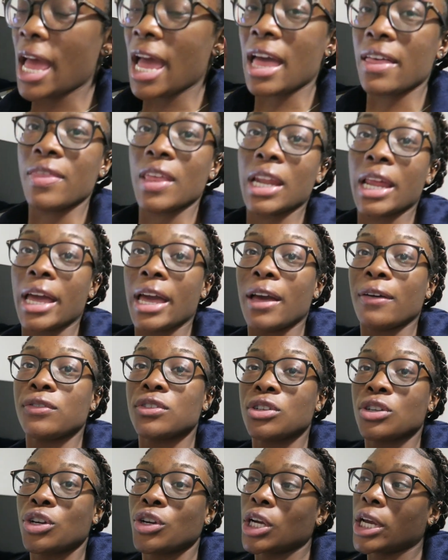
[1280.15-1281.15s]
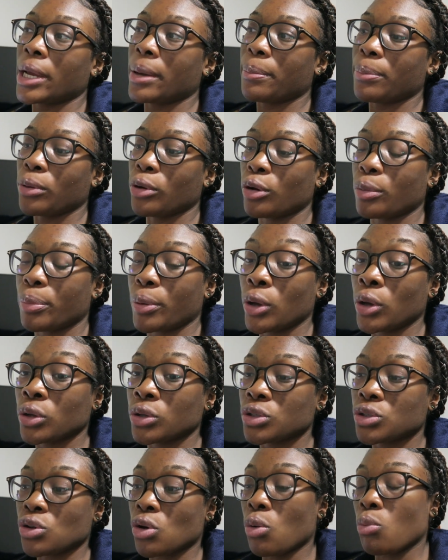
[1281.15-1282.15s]
and then I have to create blog
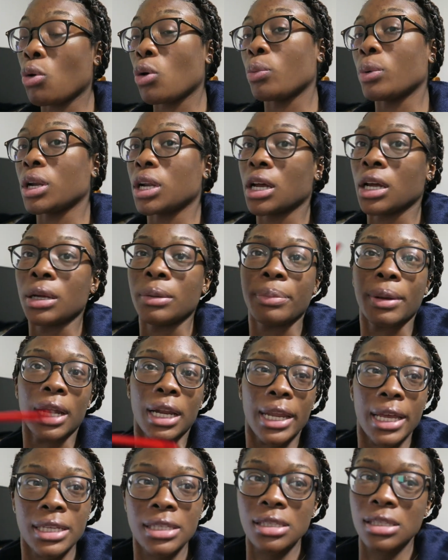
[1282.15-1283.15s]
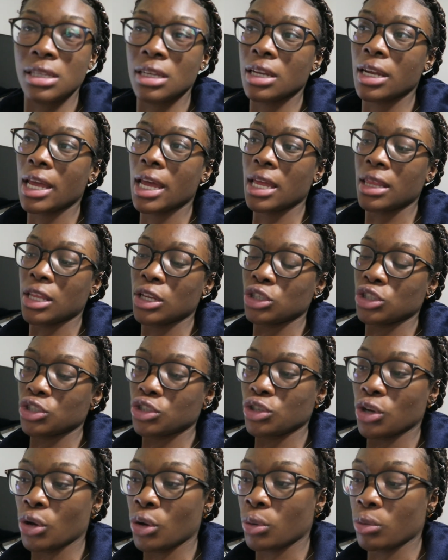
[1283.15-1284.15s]
posts on what we learned per lesson, and then
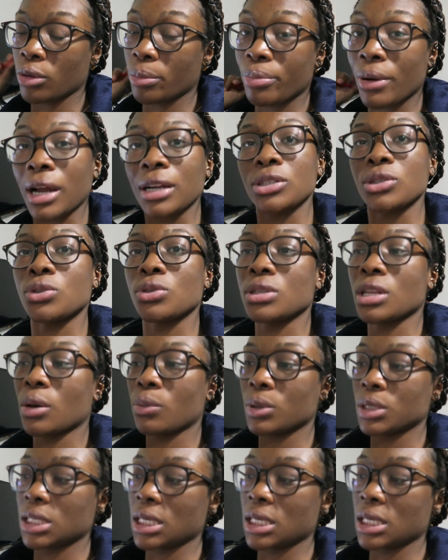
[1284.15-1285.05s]
show the practicals that we